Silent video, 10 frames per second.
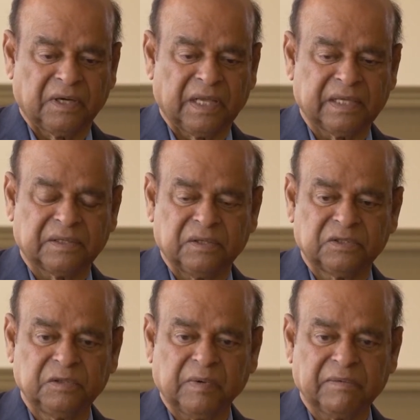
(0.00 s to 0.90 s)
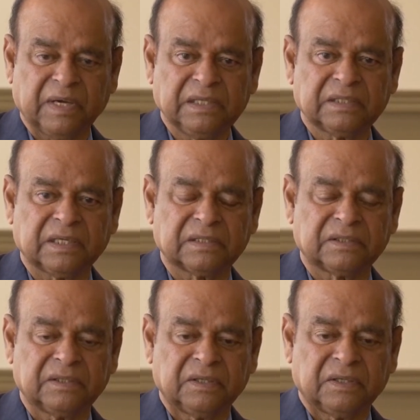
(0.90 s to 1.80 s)
Like
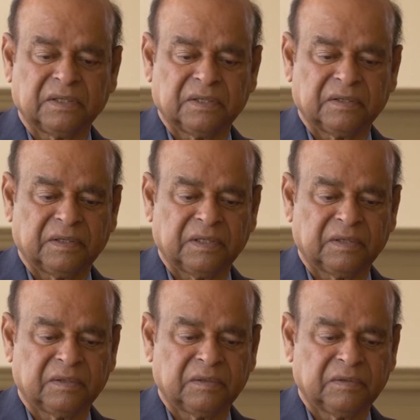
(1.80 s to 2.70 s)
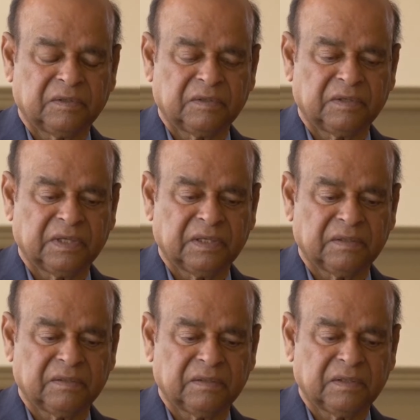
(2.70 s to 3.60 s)
supervisors, they
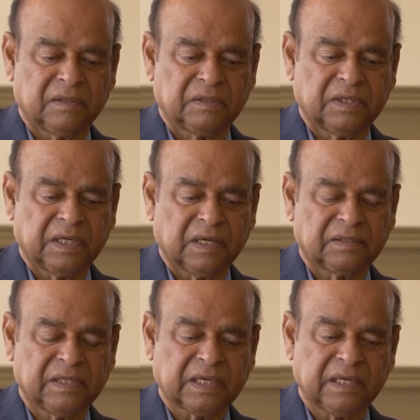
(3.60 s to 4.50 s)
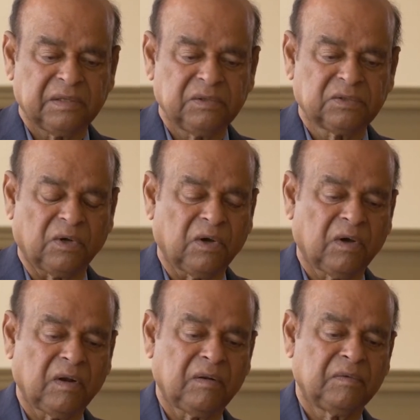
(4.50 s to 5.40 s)
can use
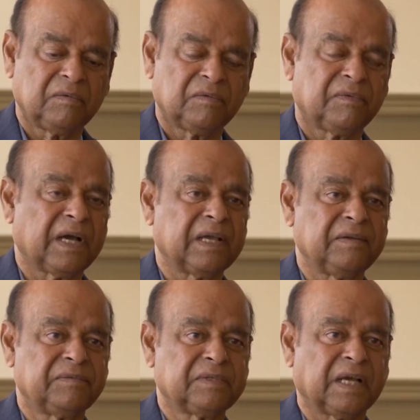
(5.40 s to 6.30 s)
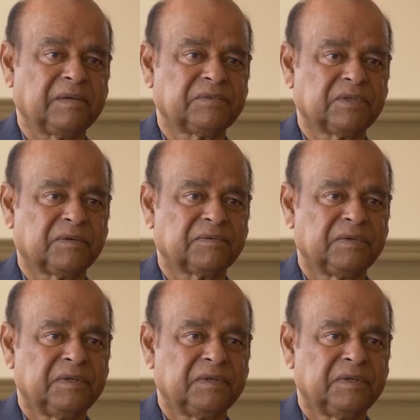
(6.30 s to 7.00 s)
all 5 types of